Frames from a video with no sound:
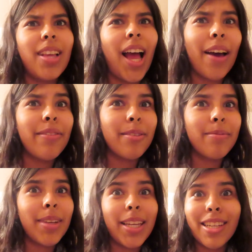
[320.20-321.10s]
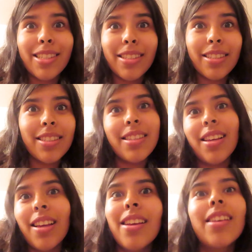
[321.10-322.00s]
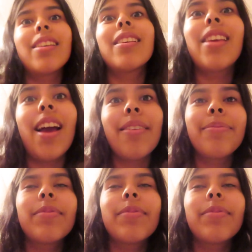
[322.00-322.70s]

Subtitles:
have them, I guess. Yeah.